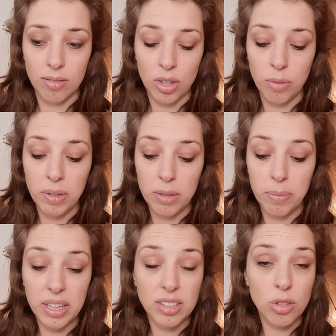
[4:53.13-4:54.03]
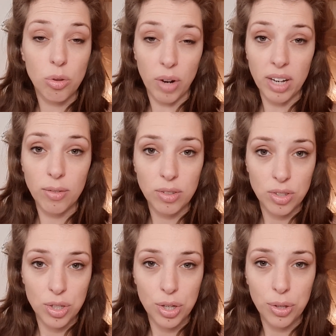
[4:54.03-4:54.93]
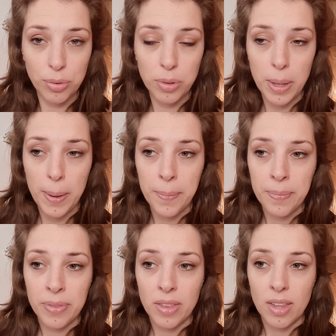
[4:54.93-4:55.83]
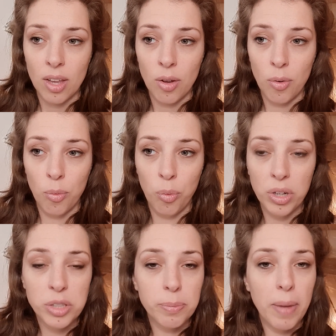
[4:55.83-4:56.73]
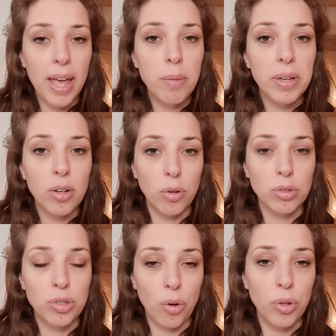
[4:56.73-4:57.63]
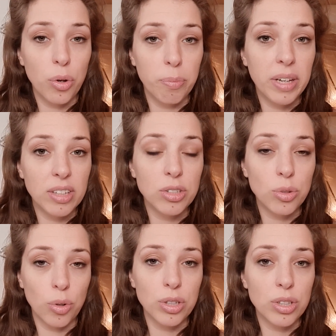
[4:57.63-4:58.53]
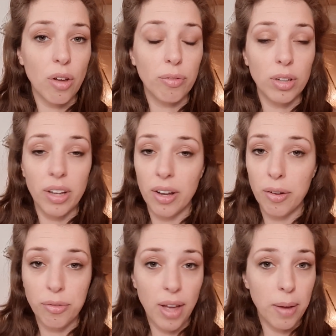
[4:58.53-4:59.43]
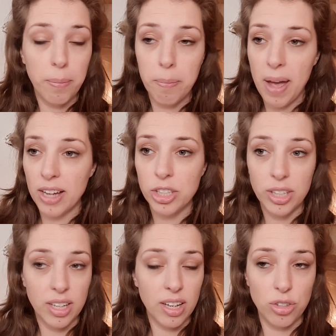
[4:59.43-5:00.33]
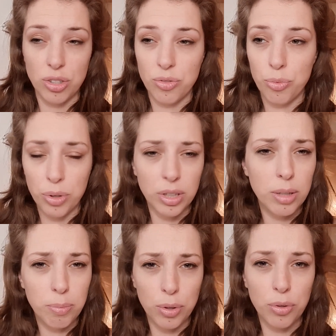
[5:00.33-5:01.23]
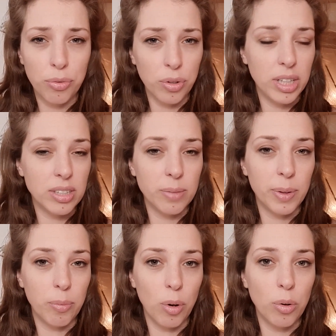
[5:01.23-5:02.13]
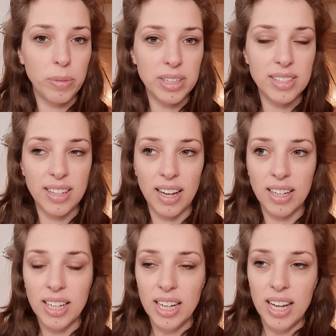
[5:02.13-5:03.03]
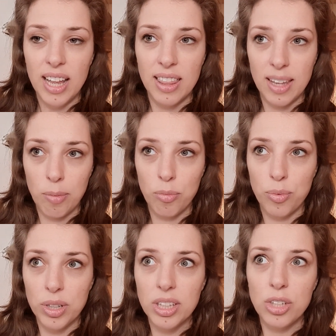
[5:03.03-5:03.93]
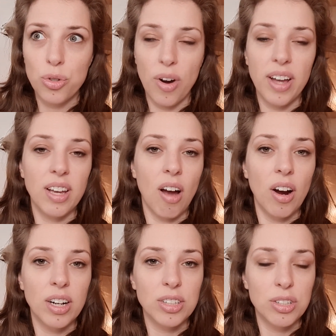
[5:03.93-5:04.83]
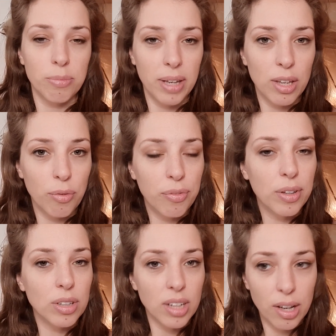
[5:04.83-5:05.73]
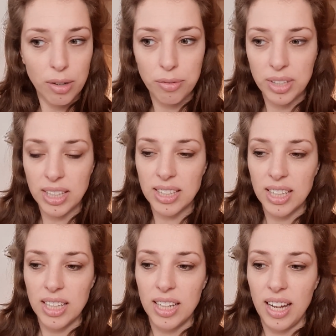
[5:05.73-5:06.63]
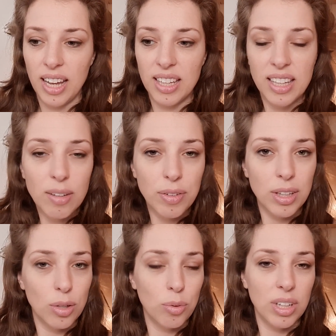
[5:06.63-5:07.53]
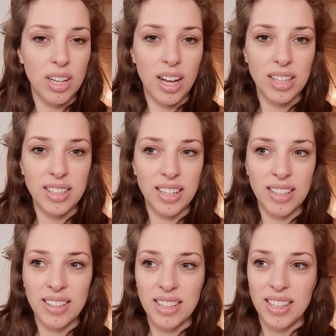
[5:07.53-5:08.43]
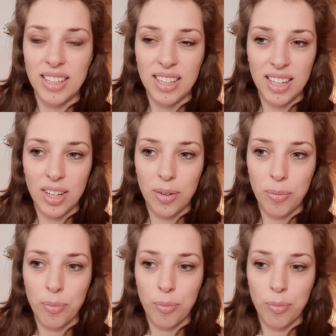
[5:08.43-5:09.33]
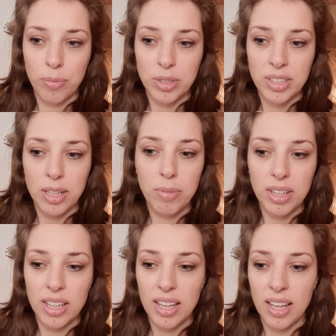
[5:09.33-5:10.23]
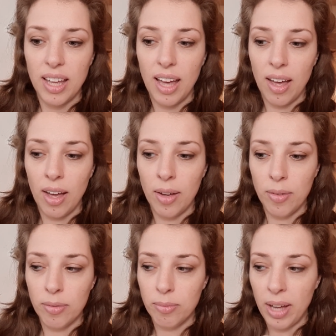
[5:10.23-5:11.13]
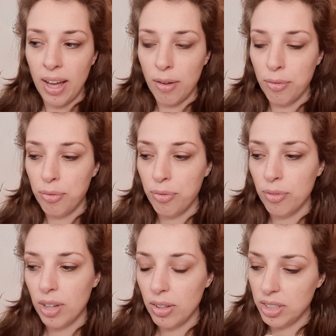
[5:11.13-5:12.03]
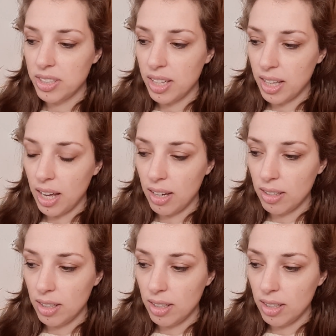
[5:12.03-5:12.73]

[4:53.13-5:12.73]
could be the biggest threat to you was maybe also your biggest source of love and magic just really beautiful intimate moments, and them really trying hard to make you feel loved and giving you a lot, and seemingly have, how do you say that,